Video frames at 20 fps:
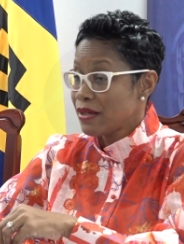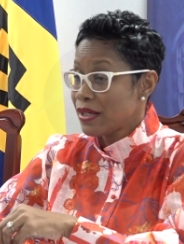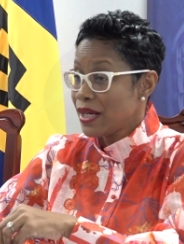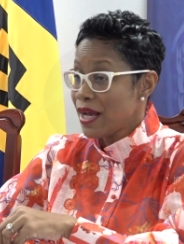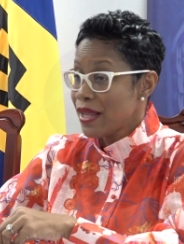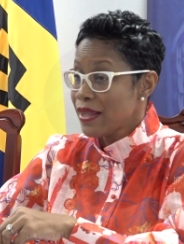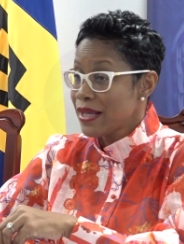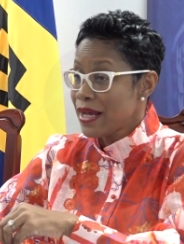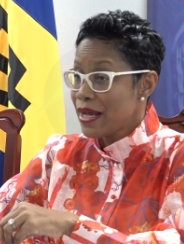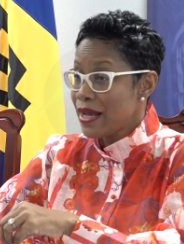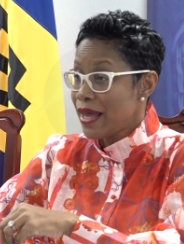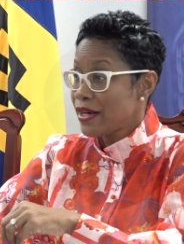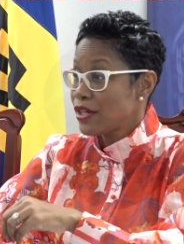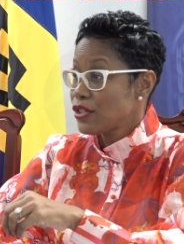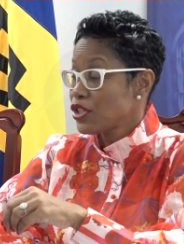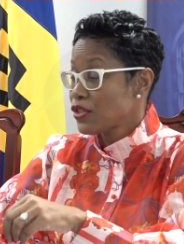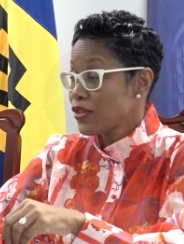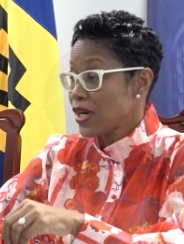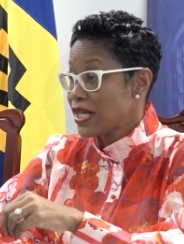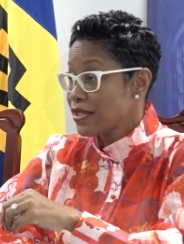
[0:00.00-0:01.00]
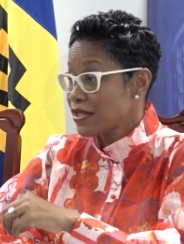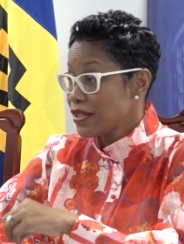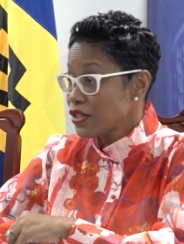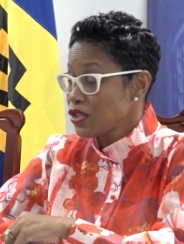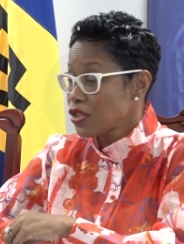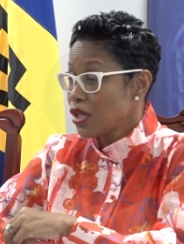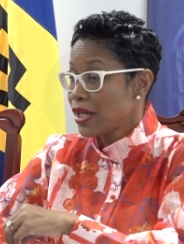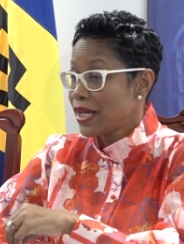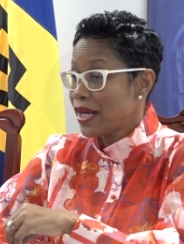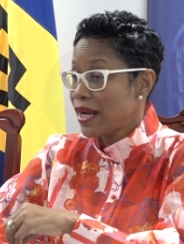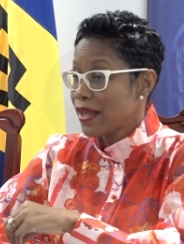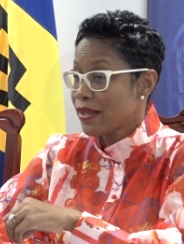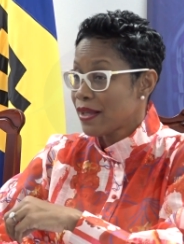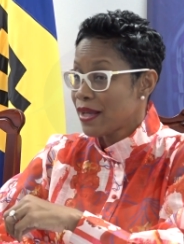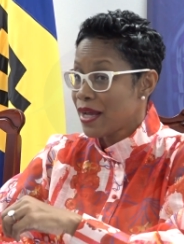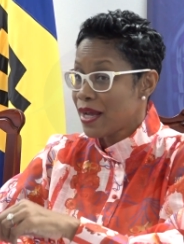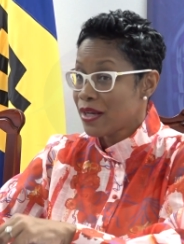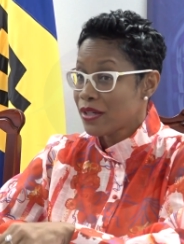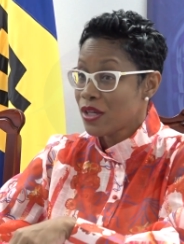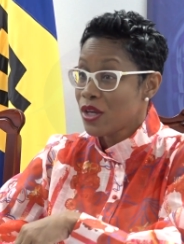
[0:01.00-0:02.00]
on the other energy transition on the other
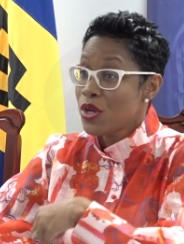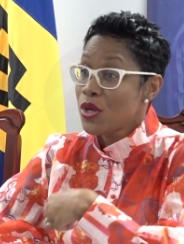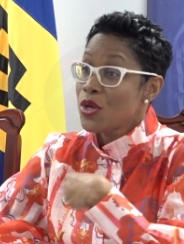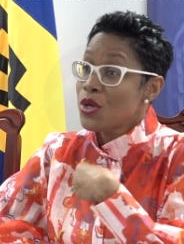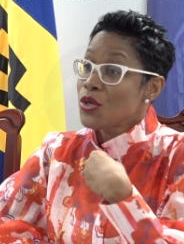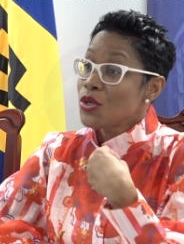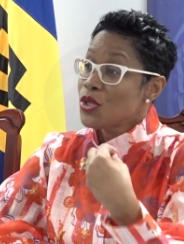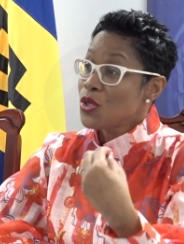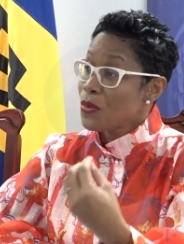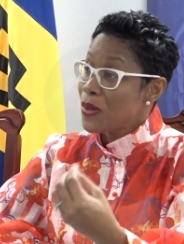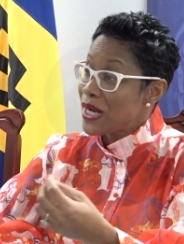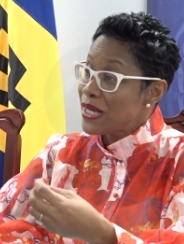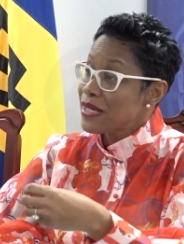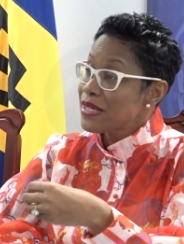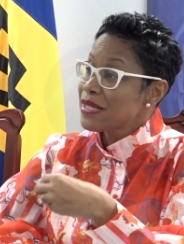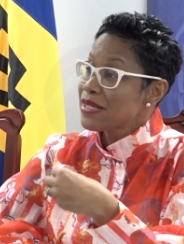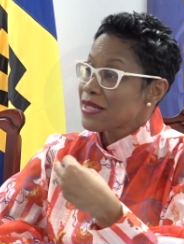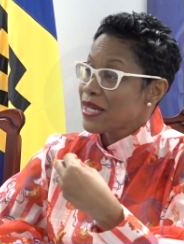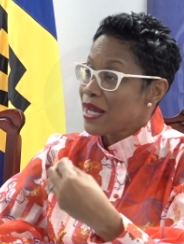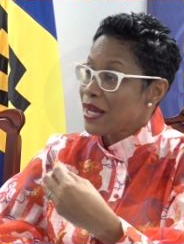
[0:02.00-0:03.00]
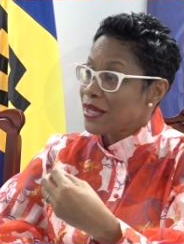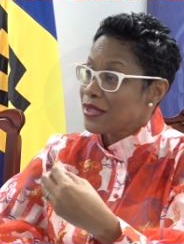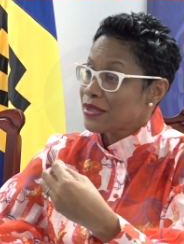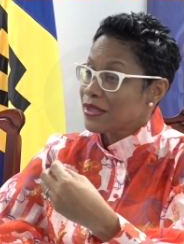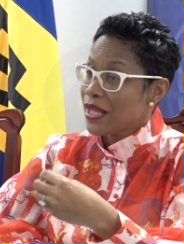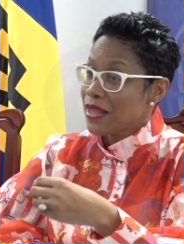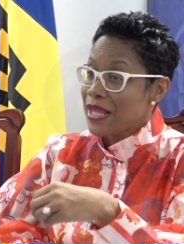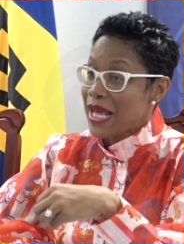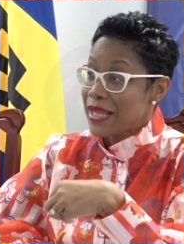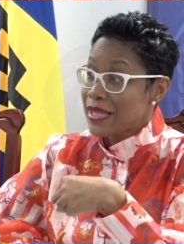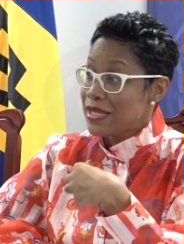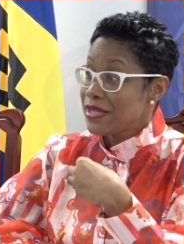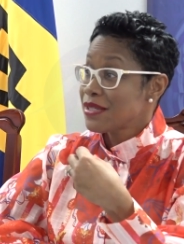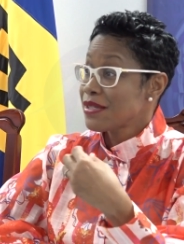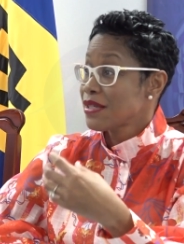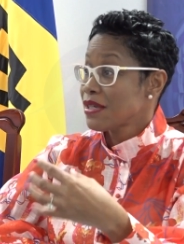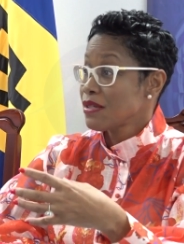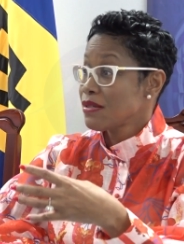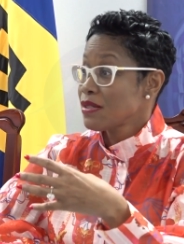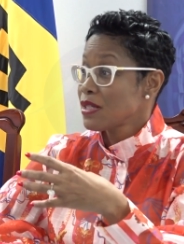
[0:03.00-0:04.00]
hand you understand that these
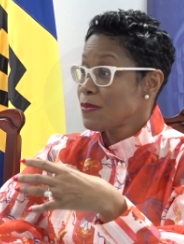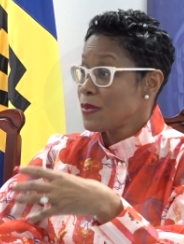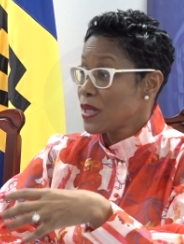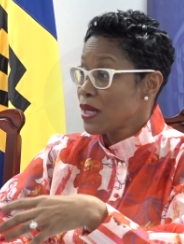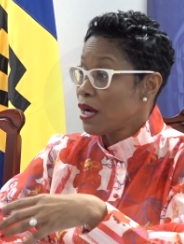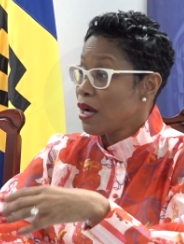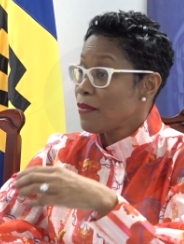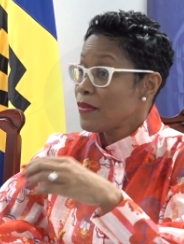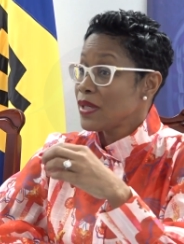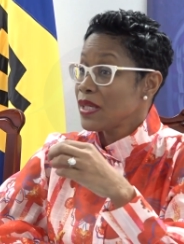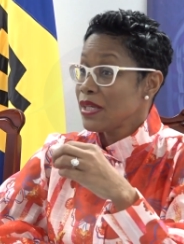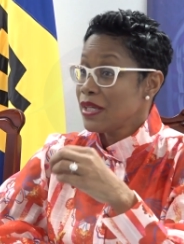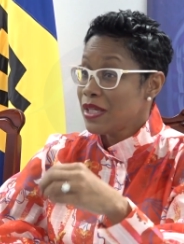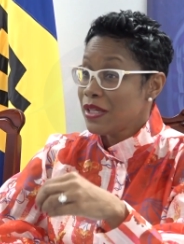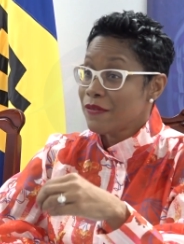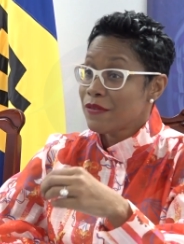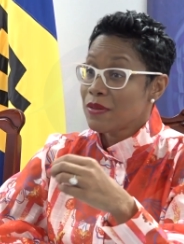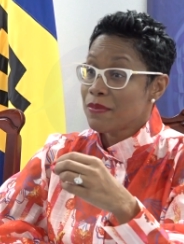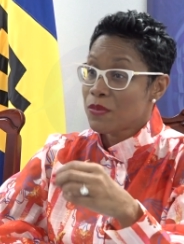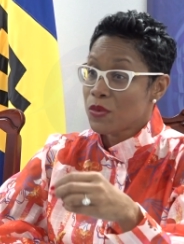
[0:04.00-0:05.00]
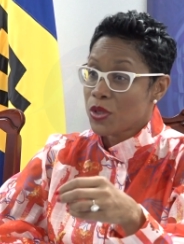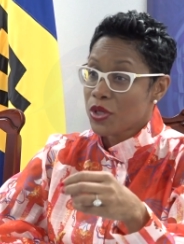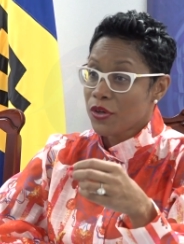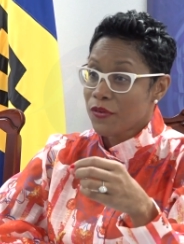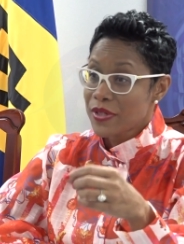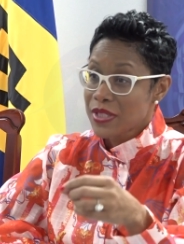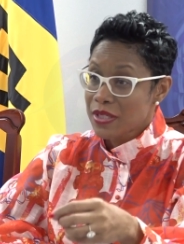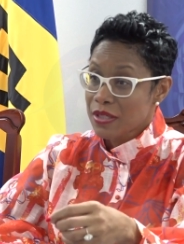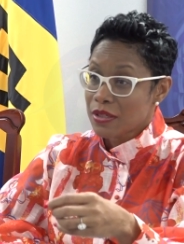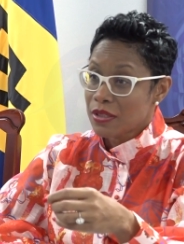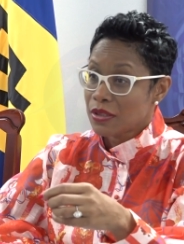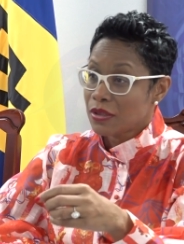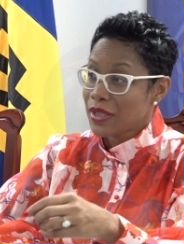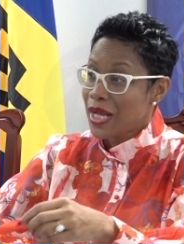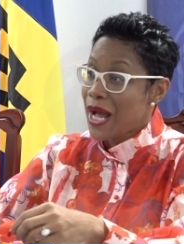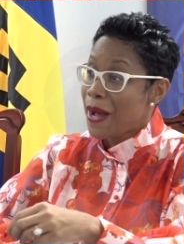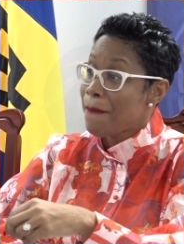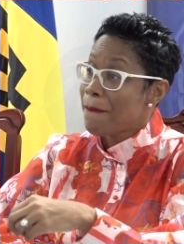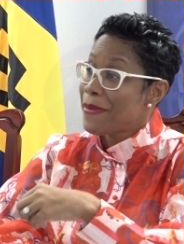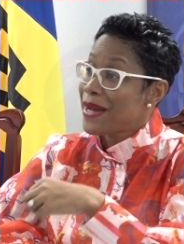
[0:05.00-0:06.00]
skills become even more critical
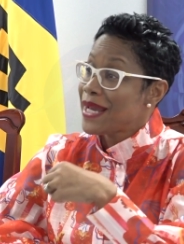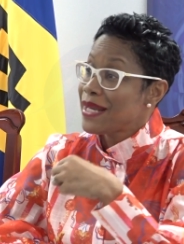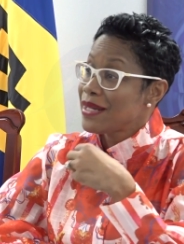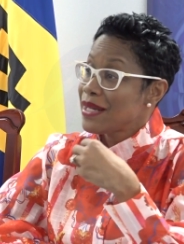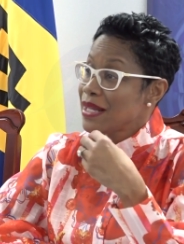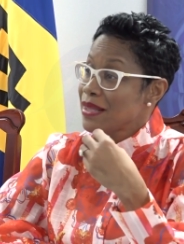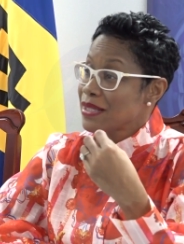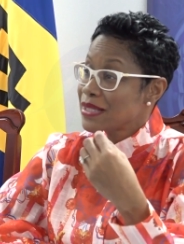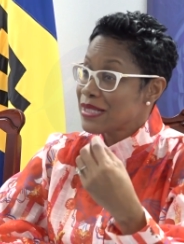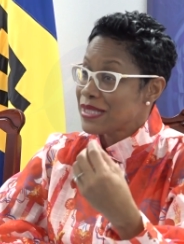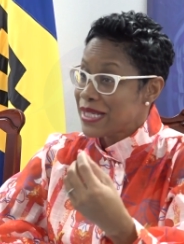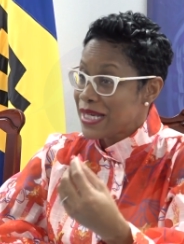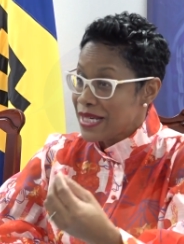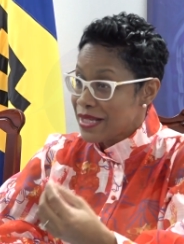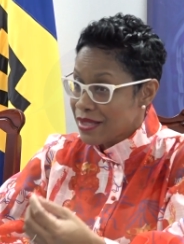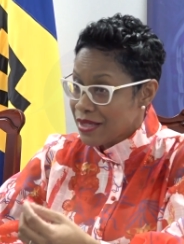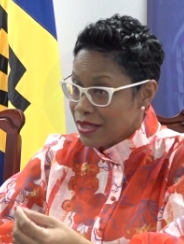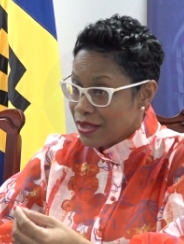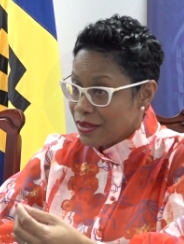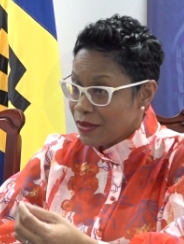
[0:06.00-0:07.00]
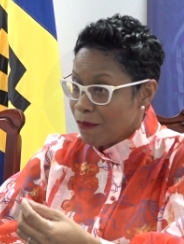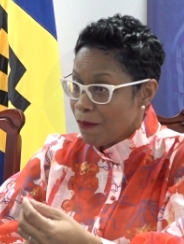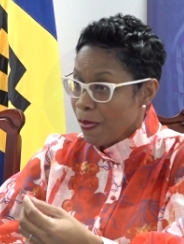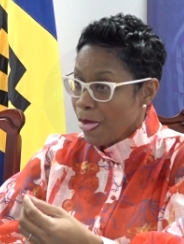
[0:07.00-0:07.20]
and mining the data